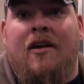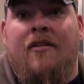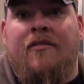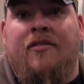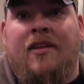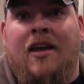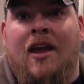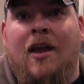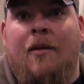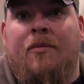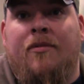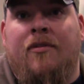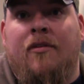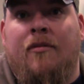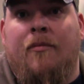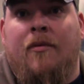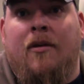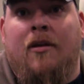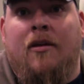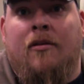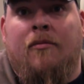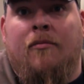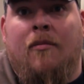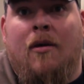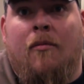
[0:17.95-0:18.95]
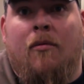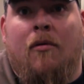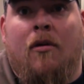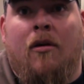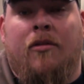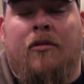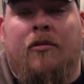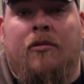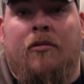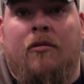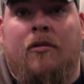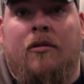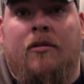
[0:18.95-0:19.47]
I have tapes of me and my
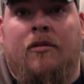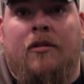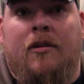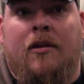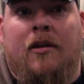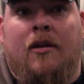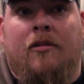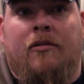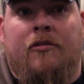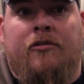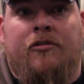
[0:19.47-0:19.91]
brother doing the uh,